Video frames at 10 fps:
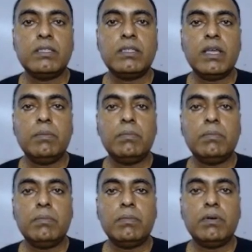is a
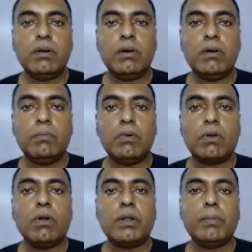more
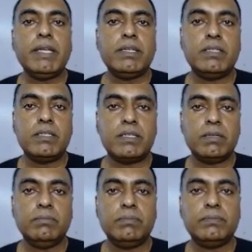automated
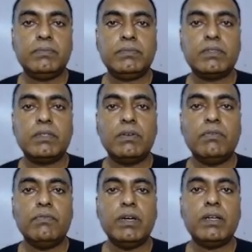system
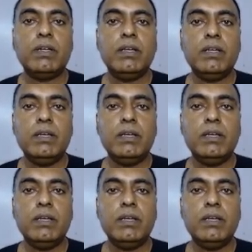where